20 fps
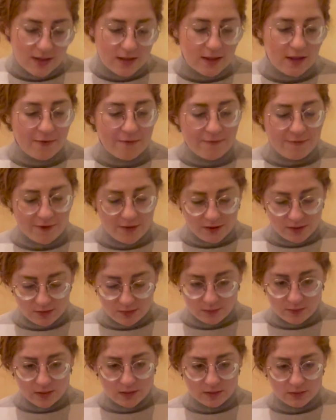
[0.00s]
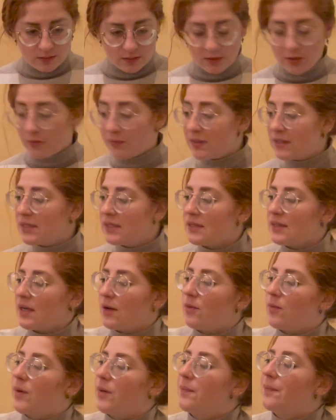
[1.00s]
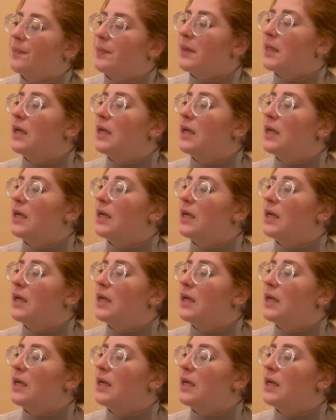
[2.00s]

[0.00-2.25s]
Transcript: The first one, no, this is the second one.